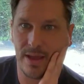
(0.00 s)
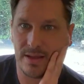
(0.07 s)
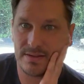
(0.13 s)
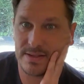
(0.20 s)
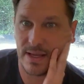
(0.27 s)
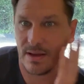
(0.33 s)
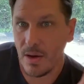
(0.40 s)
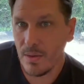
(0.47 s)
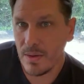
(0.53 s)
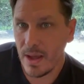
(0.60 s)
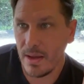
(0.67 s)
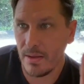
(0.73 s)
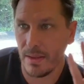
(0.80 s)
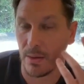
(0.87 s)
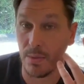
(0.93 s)
It's like,
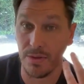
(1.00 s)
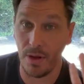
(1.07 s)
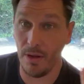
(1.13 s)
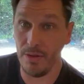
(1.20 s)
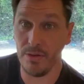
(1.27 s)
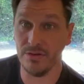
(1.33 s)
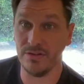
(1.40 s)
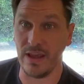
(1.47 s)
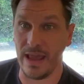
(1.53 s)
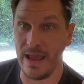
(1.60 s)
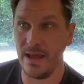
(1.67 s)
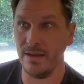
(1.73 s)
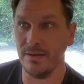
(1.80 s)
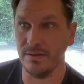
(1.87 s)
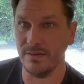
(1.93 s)
okay, like with all those
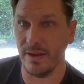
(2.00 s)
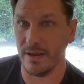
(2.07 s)
ands,